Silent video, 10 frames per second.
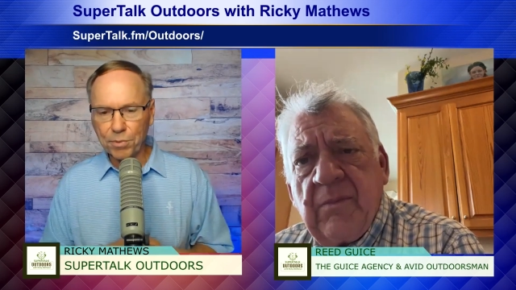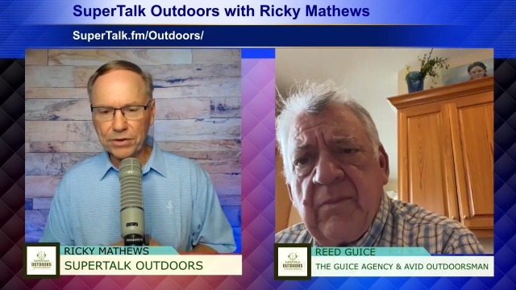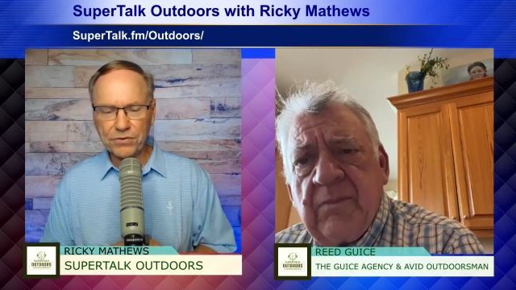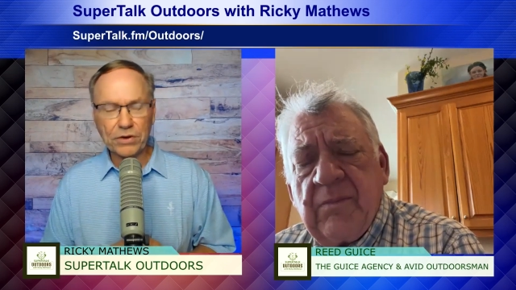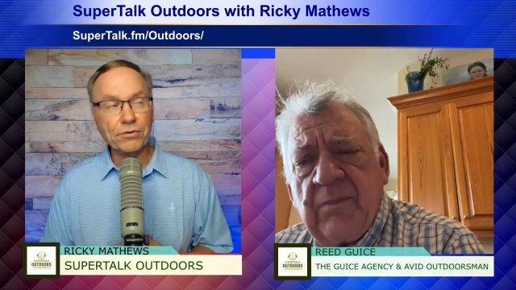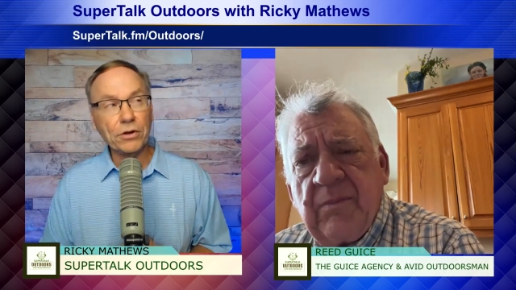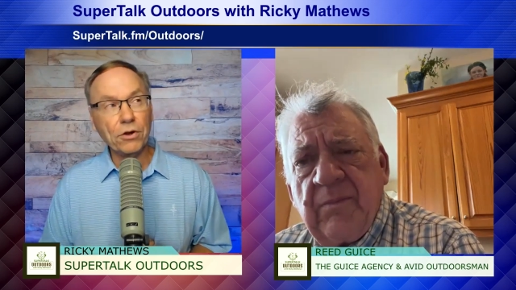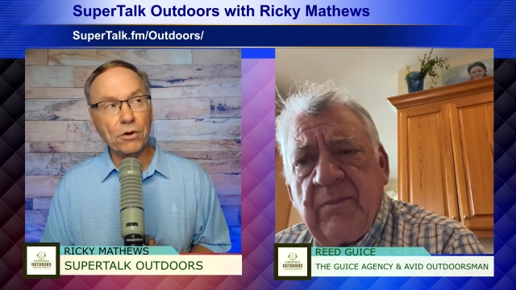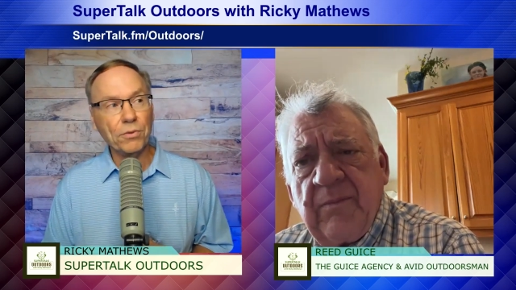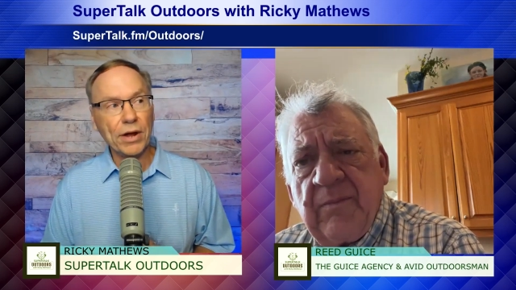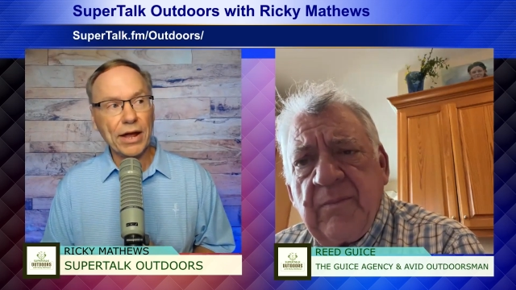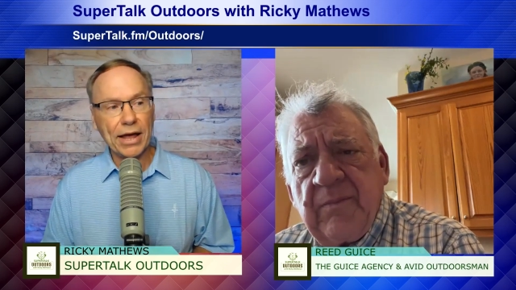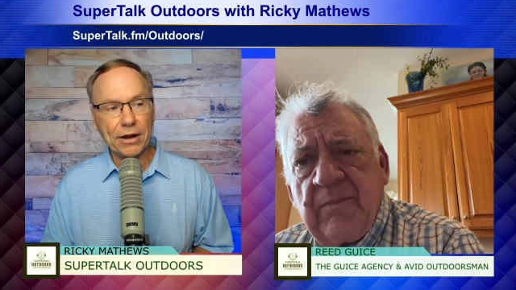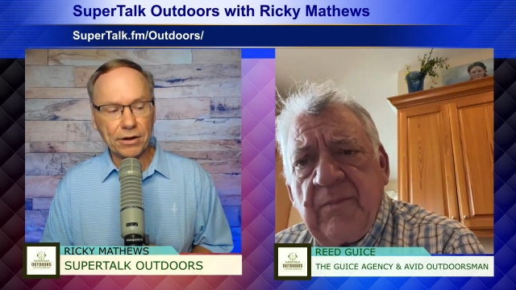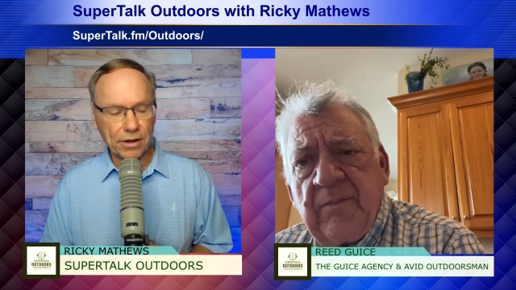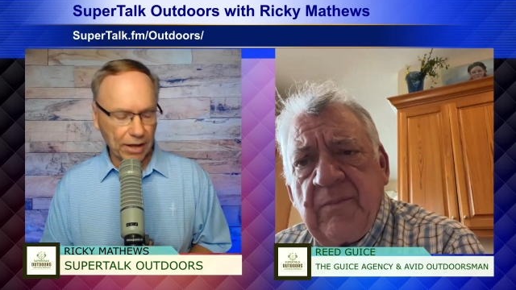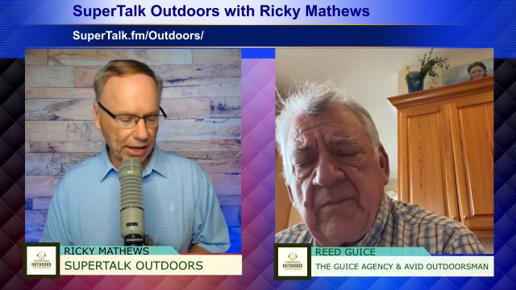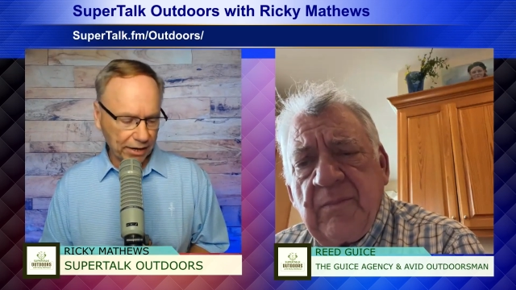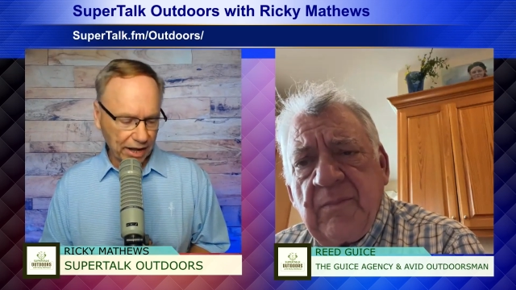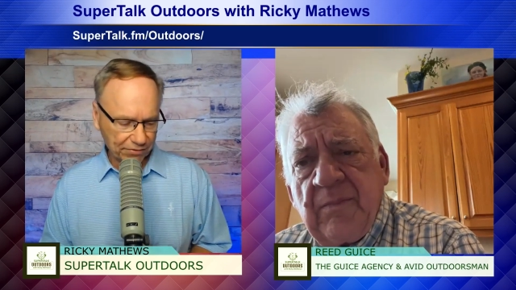Speaker 1: But essentially, along the way, I had a I
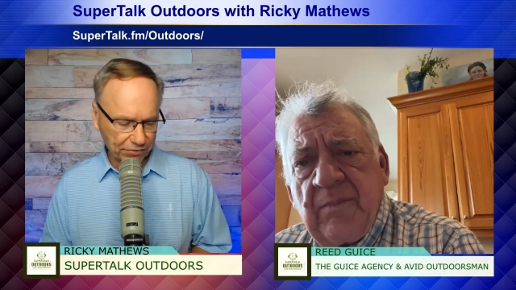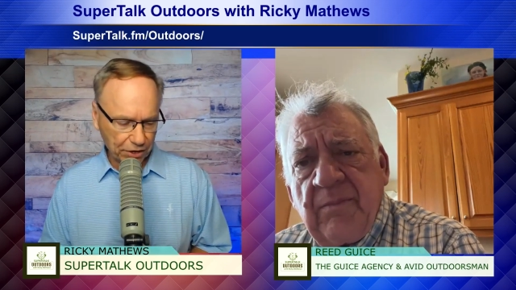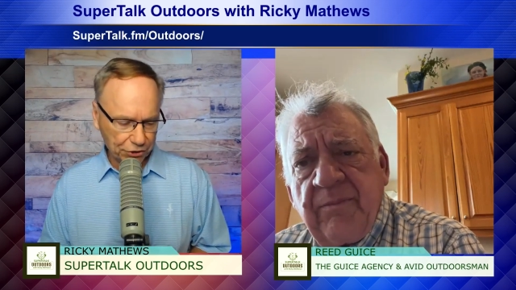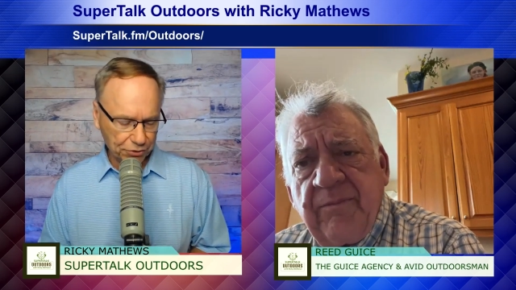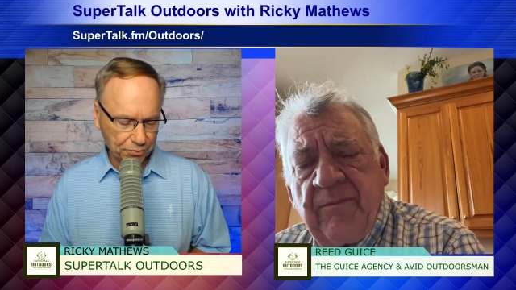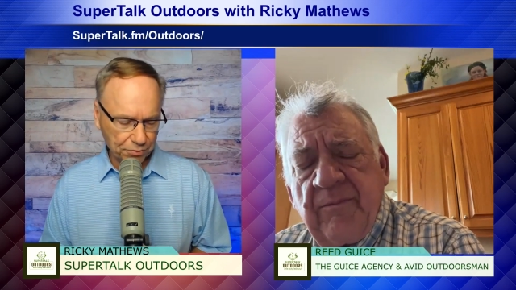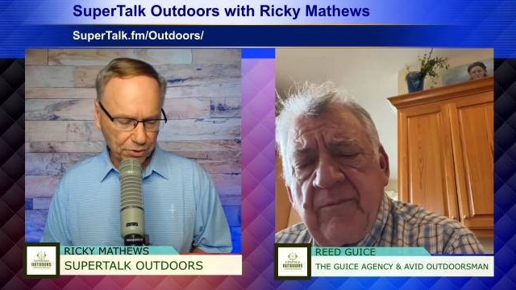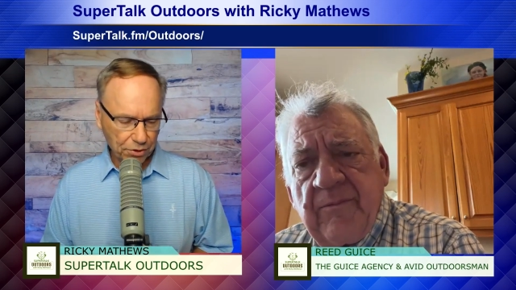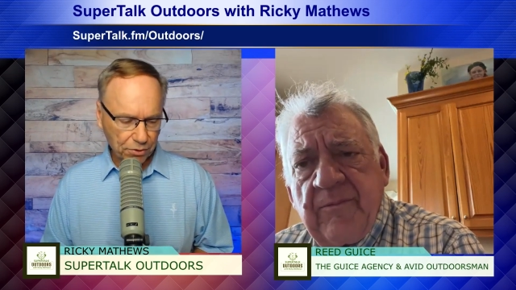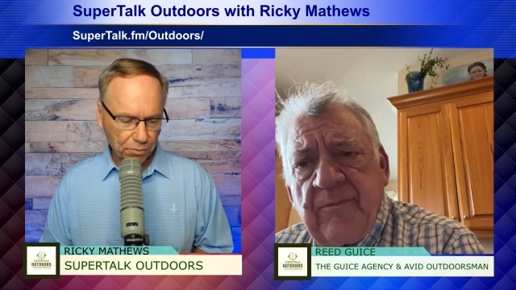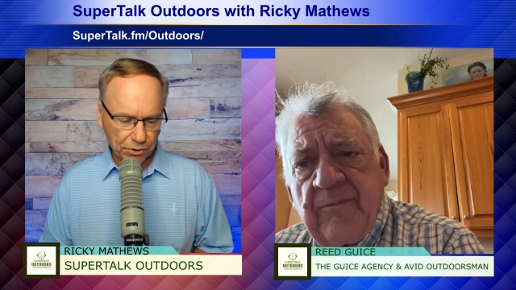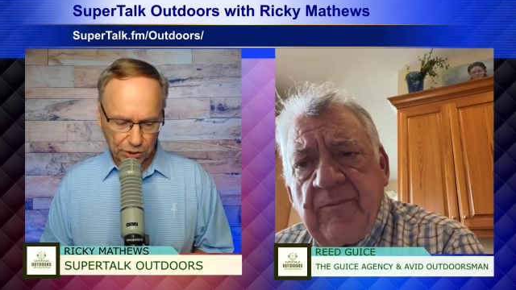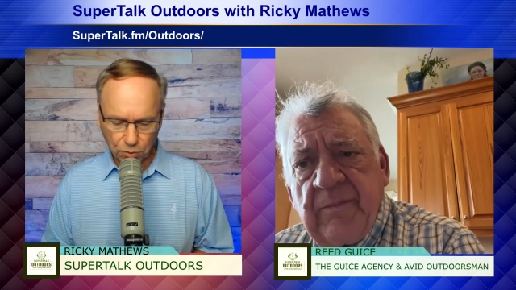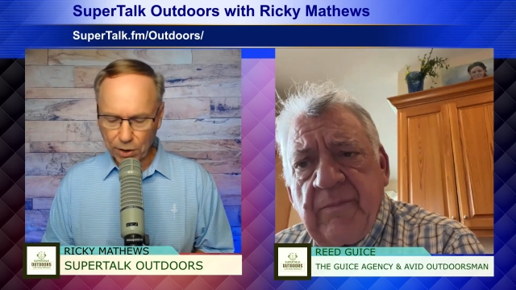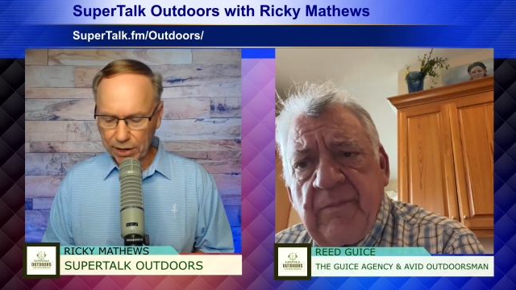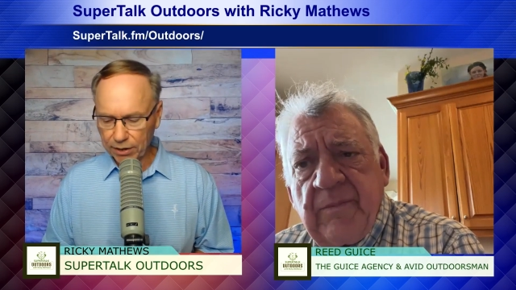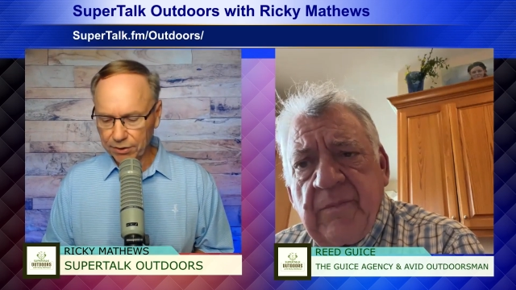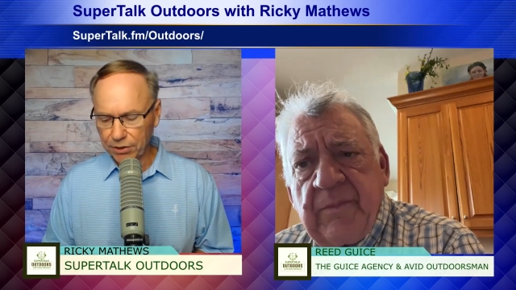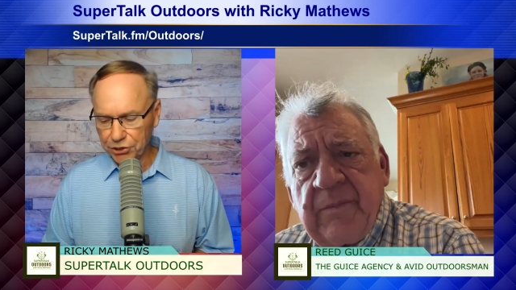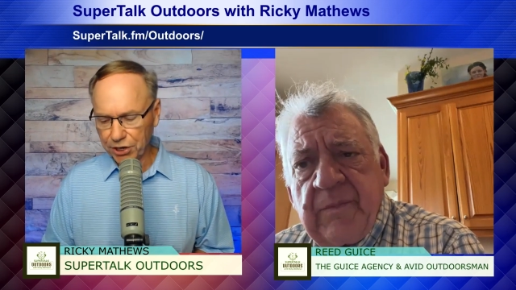had a conversation with Neil Whaley, the